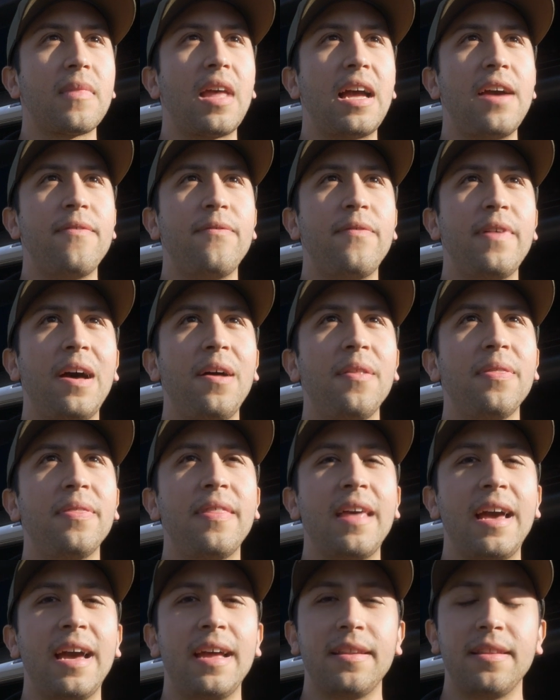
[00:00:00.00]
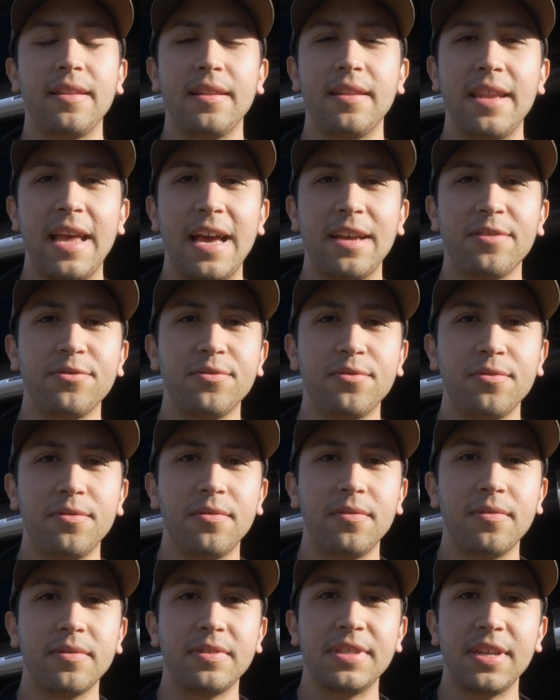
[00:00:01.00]
I found that
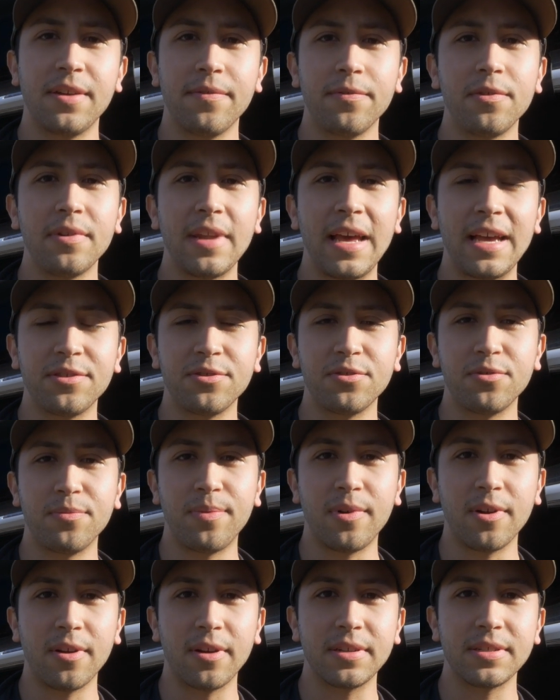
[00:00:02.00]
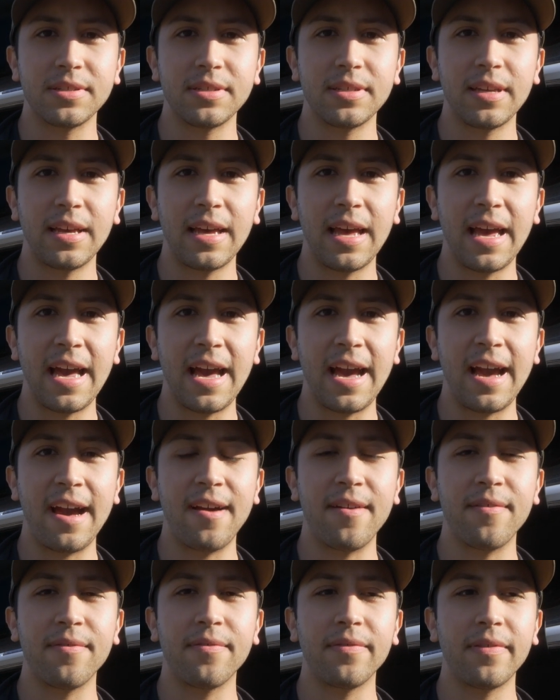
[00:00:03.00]
several national parks
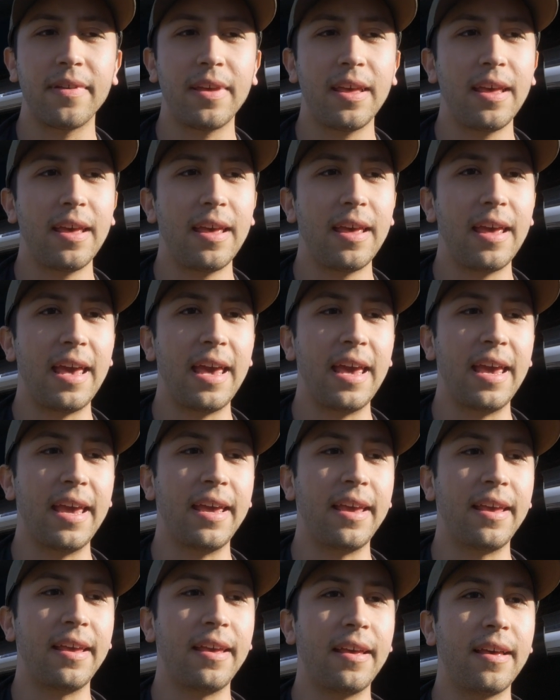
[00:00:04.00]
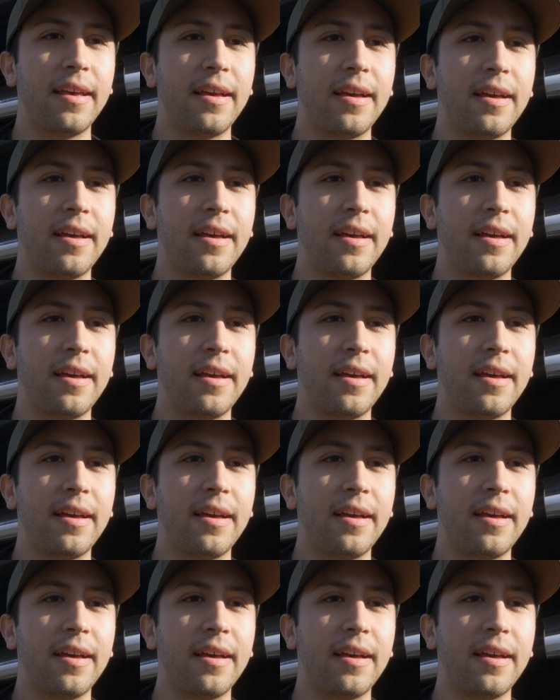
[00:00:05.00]
have a